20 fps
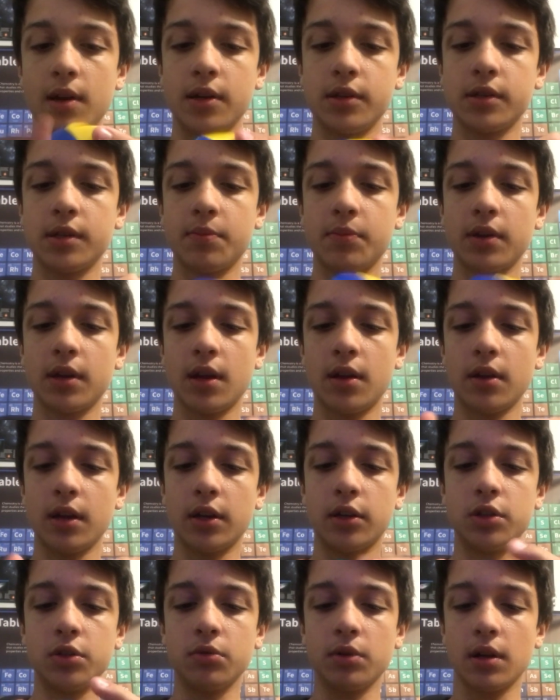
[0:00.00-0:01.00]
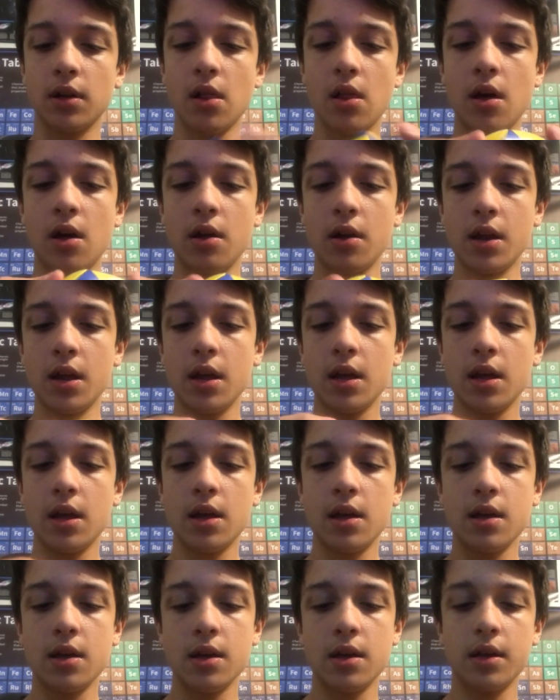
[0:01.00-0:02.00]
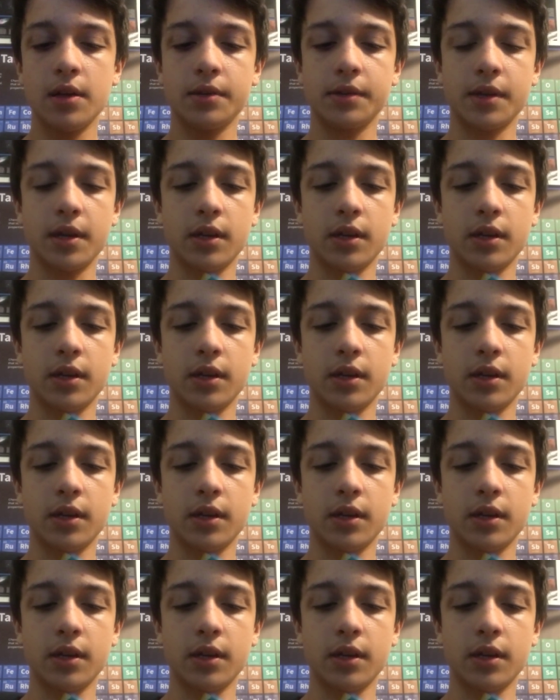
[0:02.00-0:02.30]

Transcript: And something I like doing a lot is,